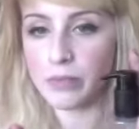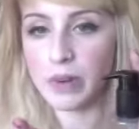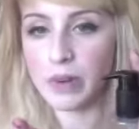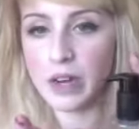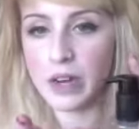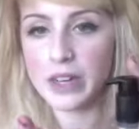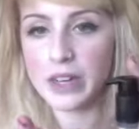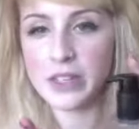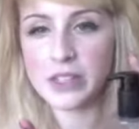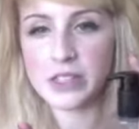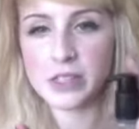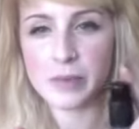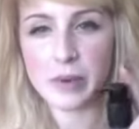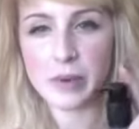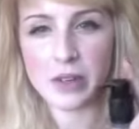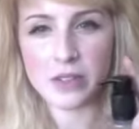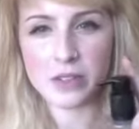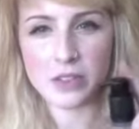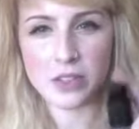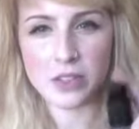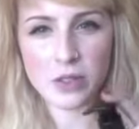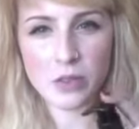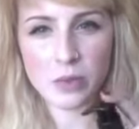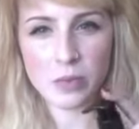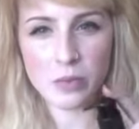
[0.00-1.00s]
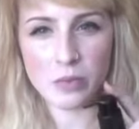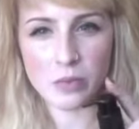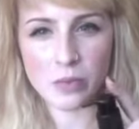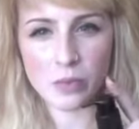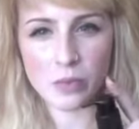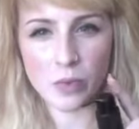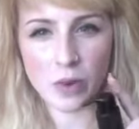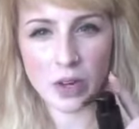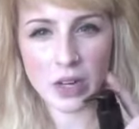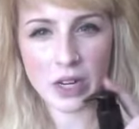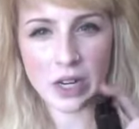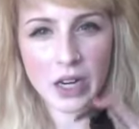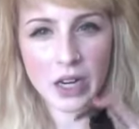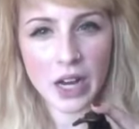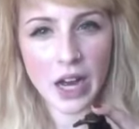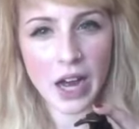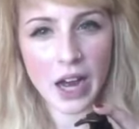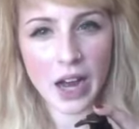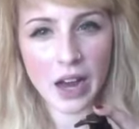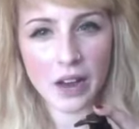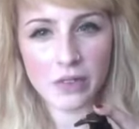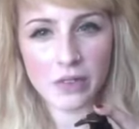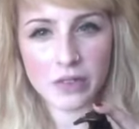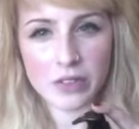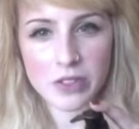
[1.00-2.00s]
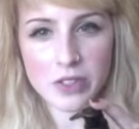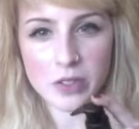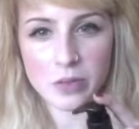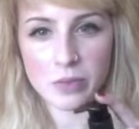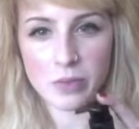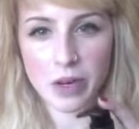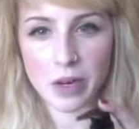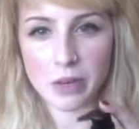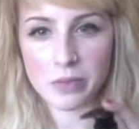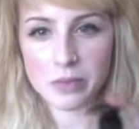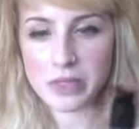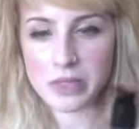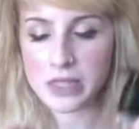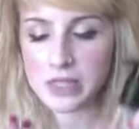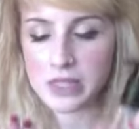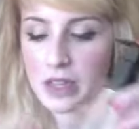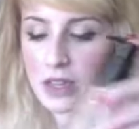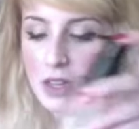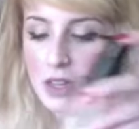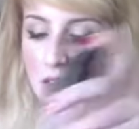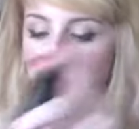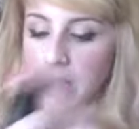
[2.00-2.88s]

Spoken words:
I use about 1.5 or 2 pumps,